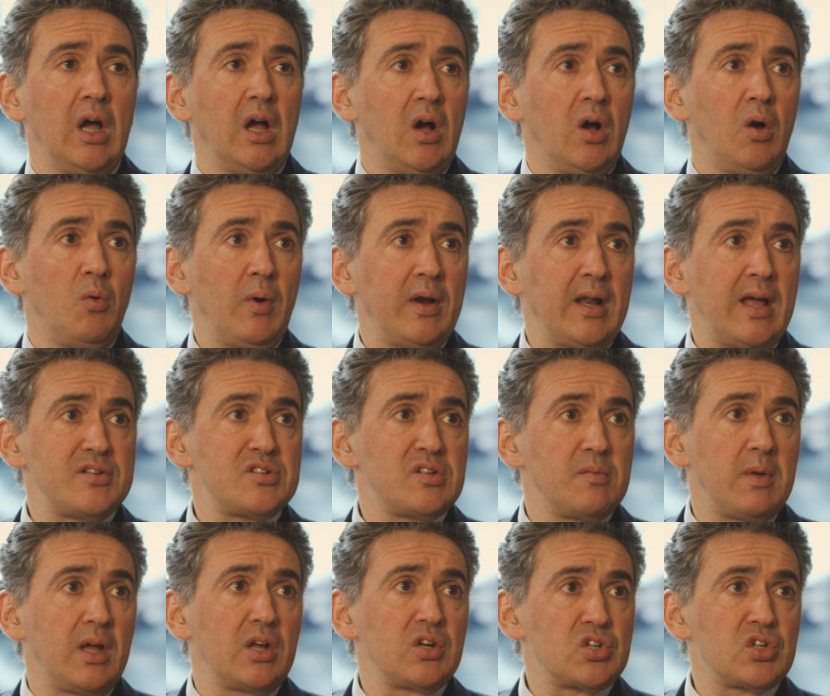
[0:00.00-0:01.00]
one has
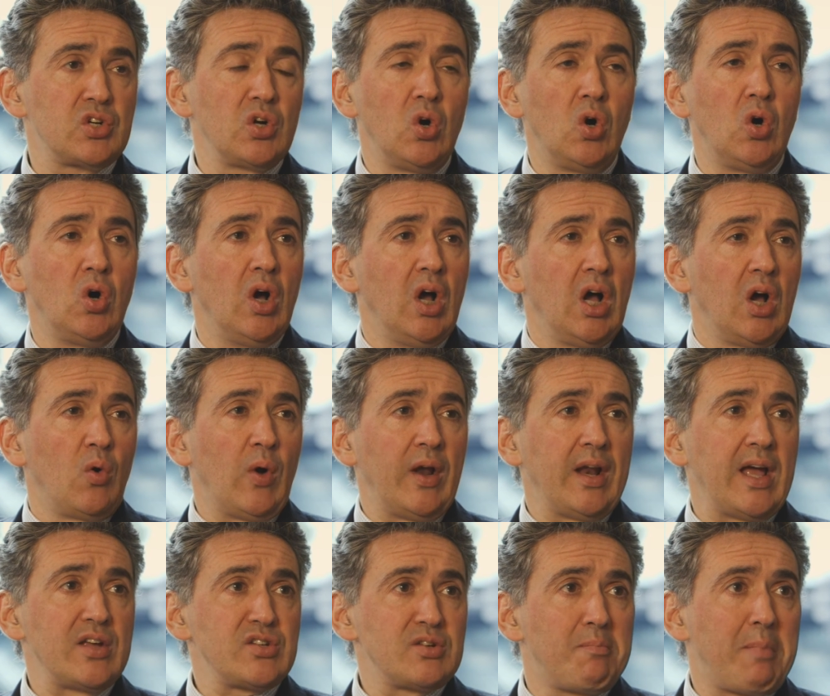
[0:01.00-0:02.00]
to make sure one
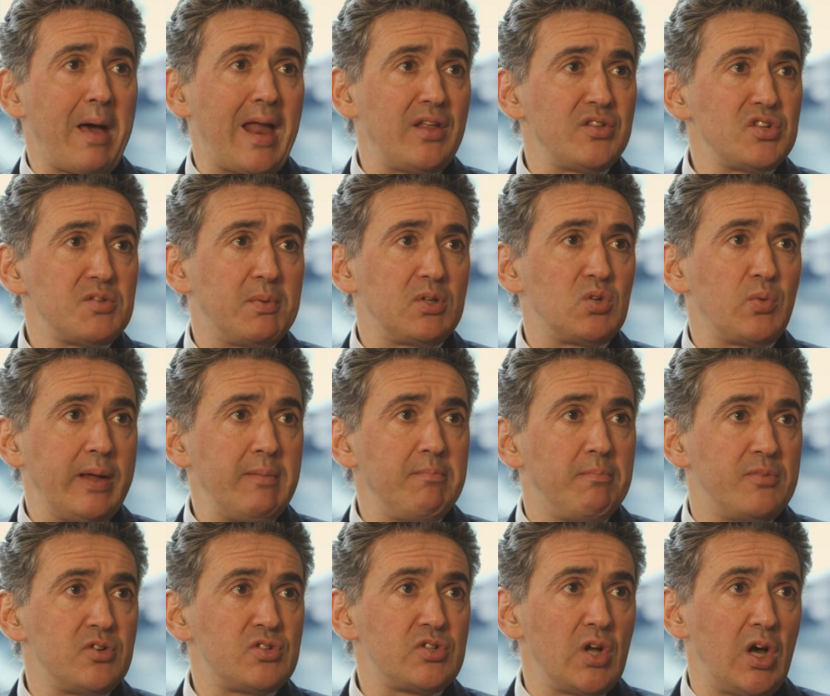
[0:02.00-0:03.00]
has a balance
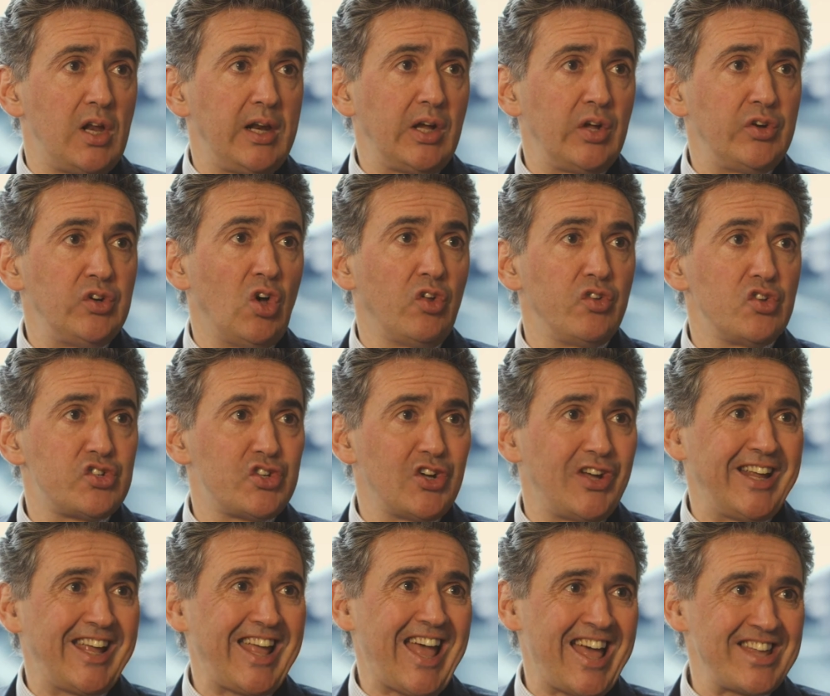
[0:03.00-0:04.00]
between sterling and
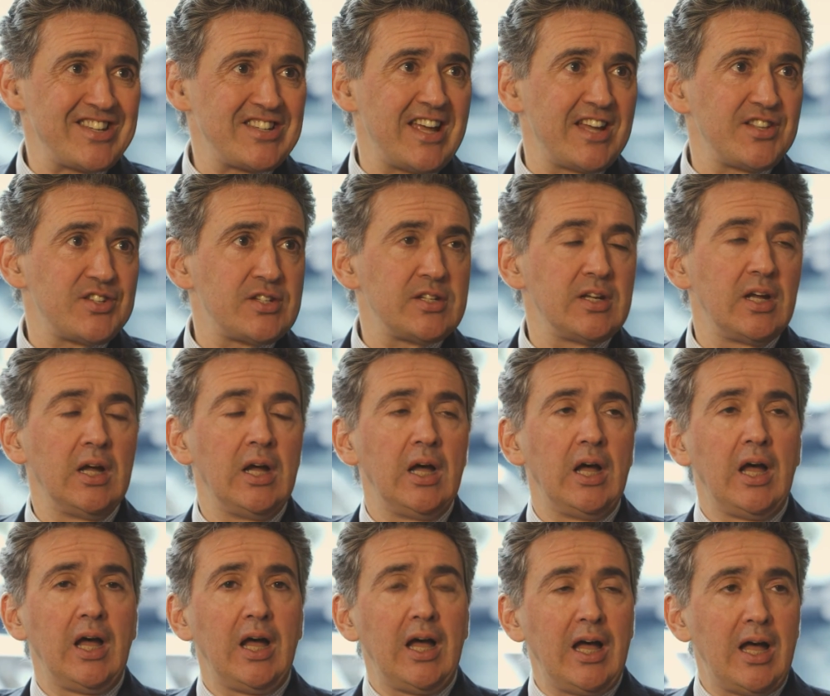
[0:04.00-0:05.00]
non-sterling assets.
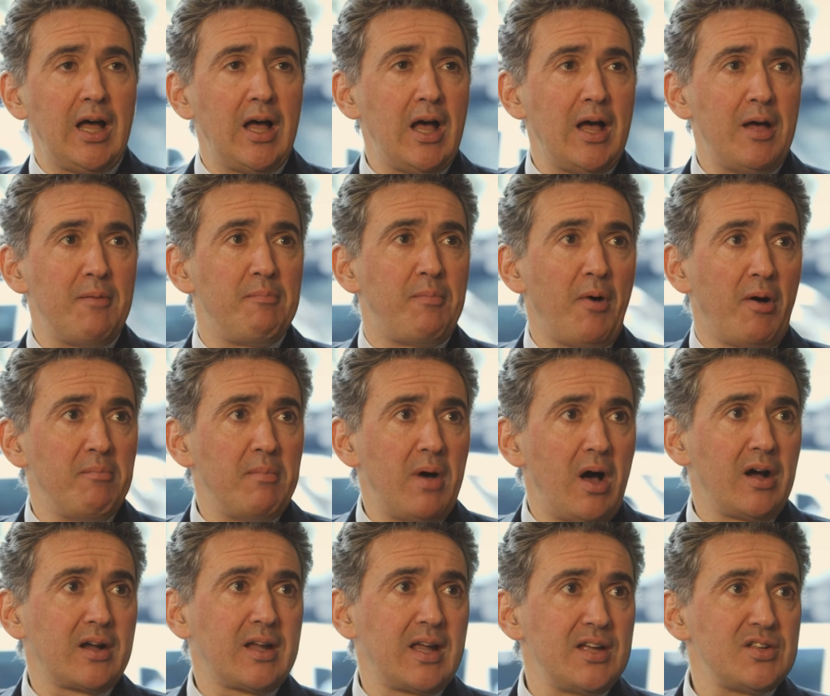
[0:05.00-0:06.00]
Bond
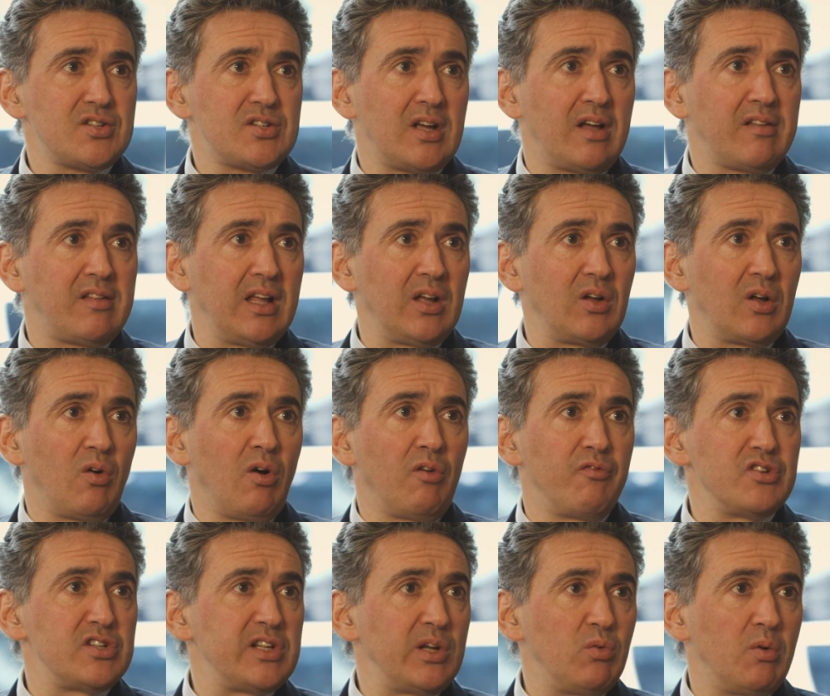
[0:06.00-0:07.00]
markets, I think,
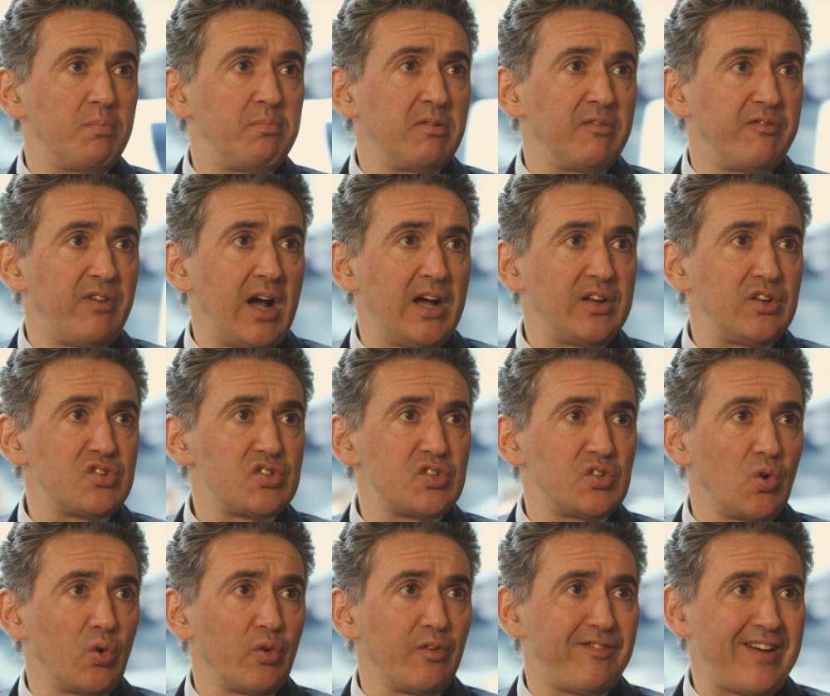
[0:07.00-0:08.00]
obviously will provide a
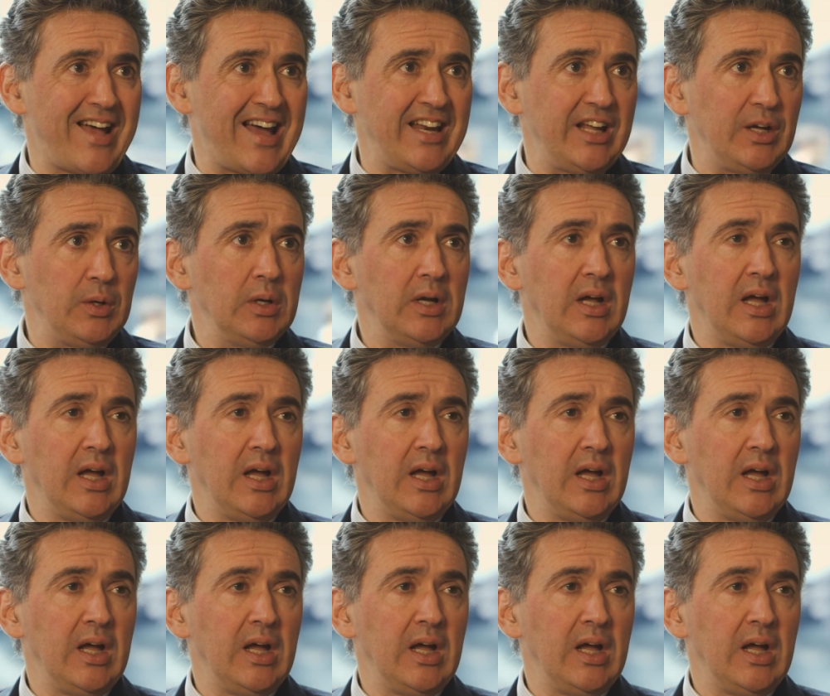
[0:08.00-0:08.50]
store of value.